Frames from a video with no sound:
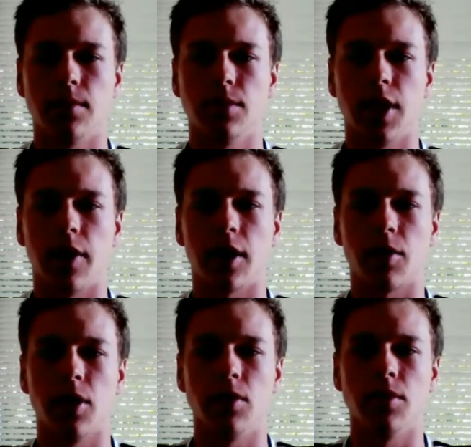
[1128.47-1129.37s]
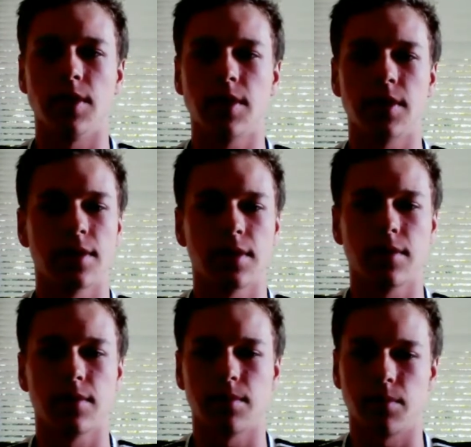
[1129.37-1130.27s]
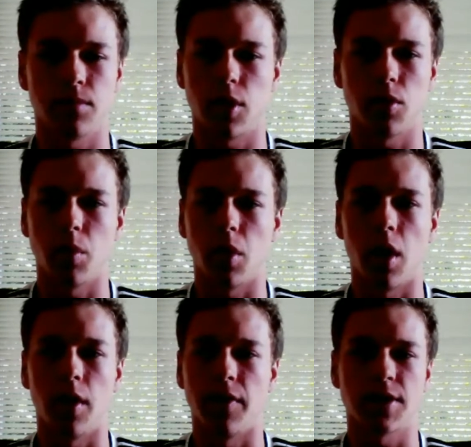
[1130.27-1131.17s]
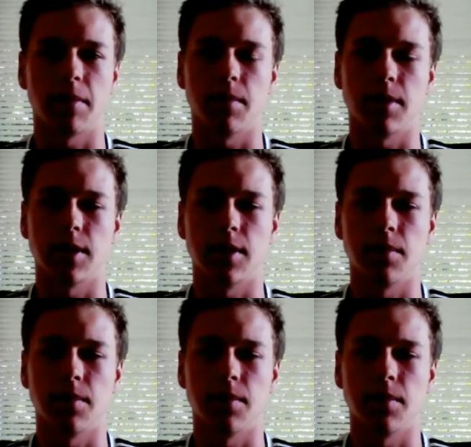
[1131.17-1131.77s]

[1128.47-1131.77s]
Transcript: Derrick Rose on the same team as him.